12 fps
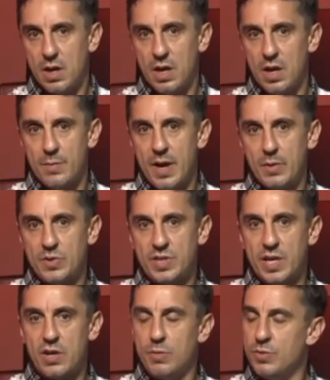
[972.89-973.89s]
I would
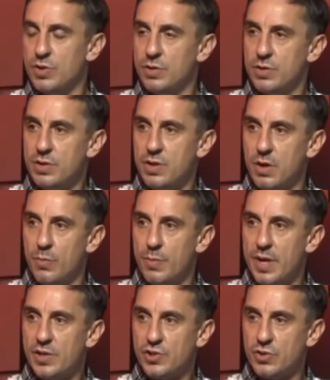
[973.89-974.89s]
say come and, you know,
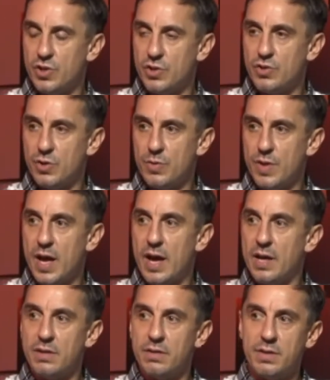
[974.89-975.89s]
make sure you do
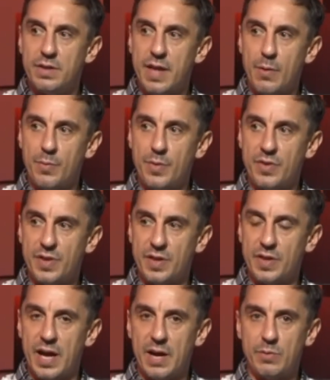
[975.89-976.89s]
that, and that would be the
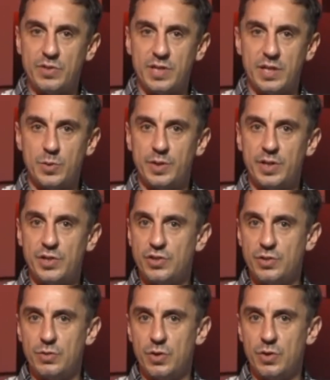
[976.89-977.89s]
thing that I would say to any
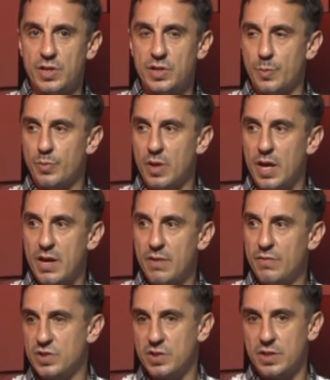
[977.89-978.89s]
student looking to apply.
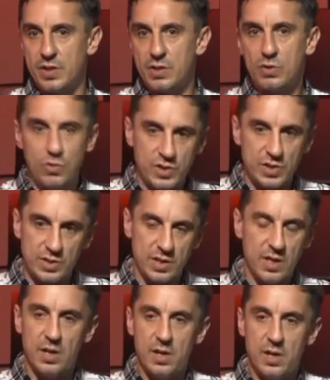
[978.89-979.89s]
Obviously the courses,
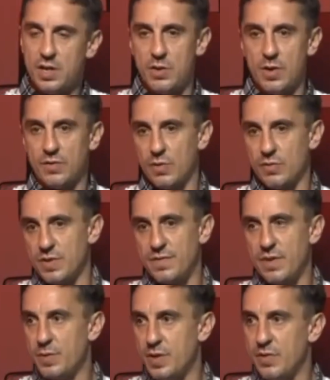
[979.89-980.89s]
you have to obviously
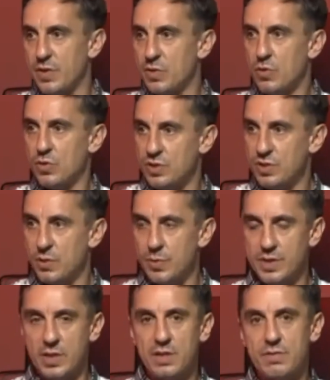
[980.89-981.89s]
fit within the courses that
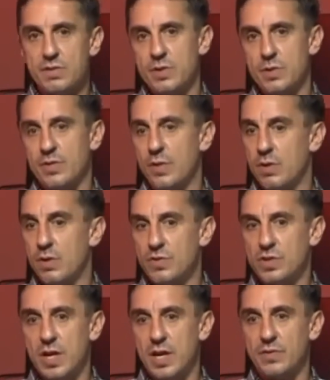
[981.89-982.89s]
we deliver, and you have to
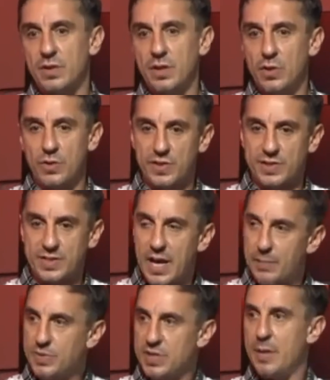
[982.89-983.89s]
obviously have to look at the
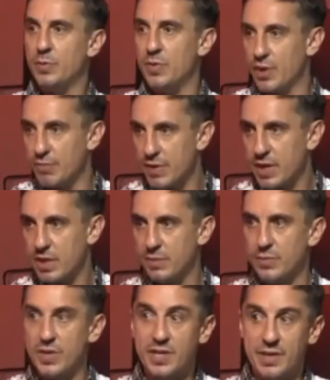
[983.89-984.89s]
timetable and the
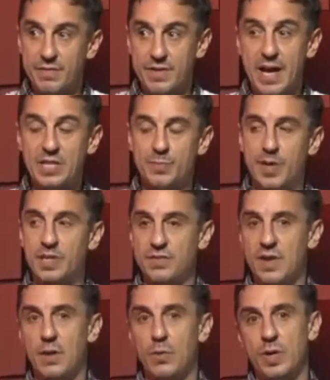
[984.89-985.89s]
curriculum and the different aspects
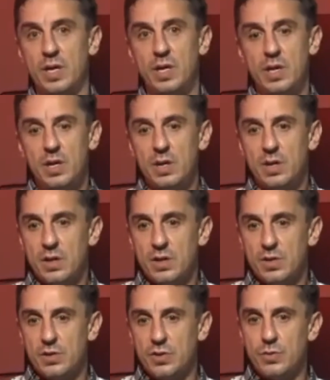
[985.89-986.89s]
of how we
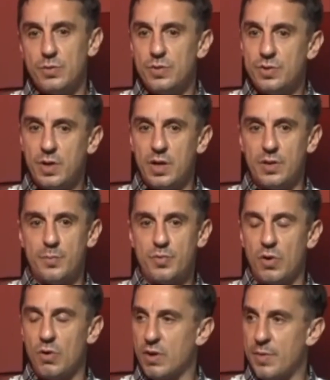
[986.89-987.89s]
do the
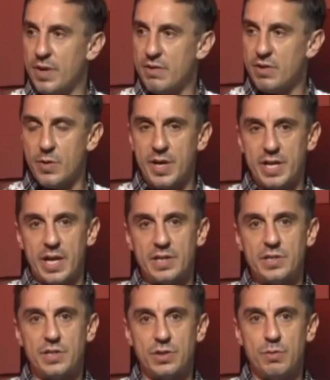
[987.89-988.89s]
program here at UA
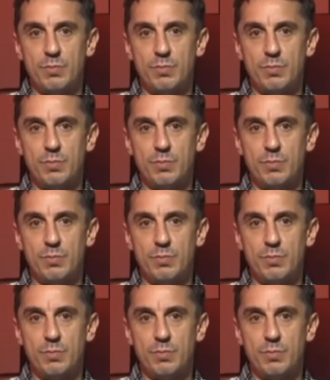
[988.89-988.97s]
92.